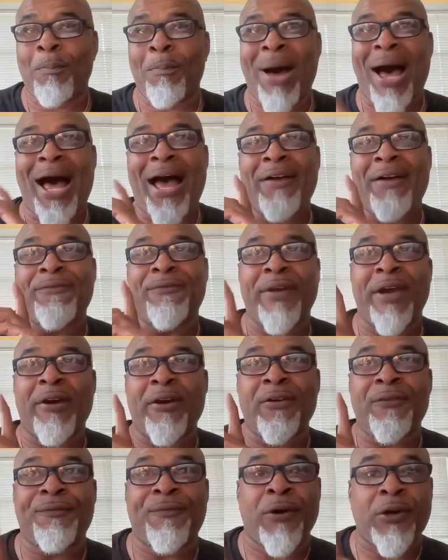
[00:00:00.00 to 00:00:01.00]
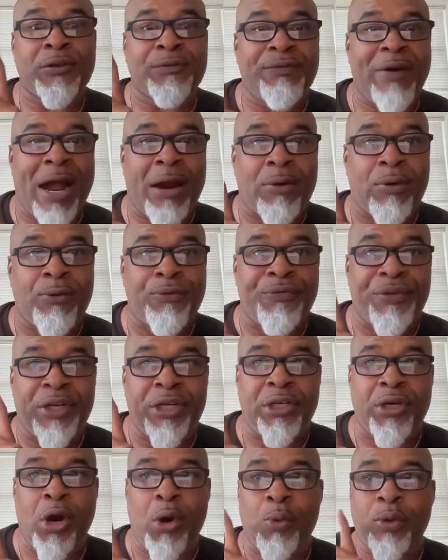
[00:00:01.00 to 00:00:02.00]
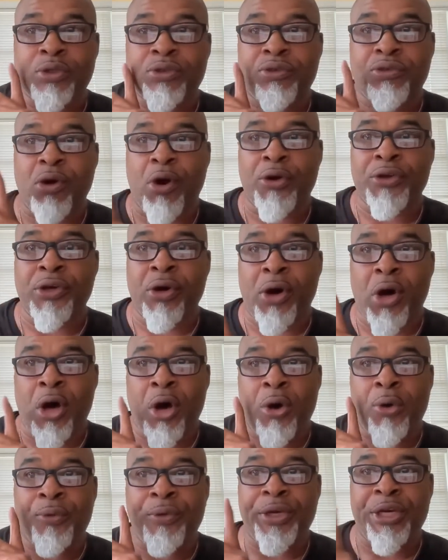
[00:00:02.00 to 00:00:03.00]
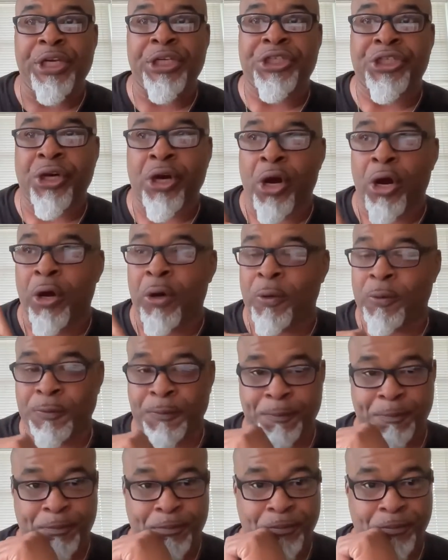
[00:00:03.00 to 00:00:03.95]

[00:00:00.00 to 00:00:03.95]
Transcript: My very first viral video was Grow Your Own, Eat Your Own